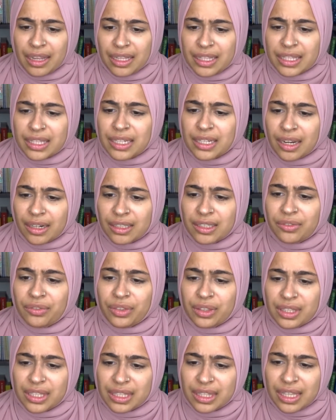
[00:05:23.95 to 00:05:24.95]
it's deductive
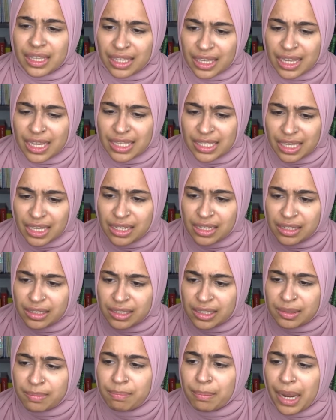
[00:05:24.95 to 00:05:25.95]
thinking
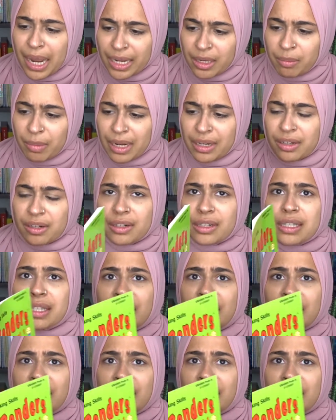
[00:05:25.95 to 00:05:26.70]
skills, mind benders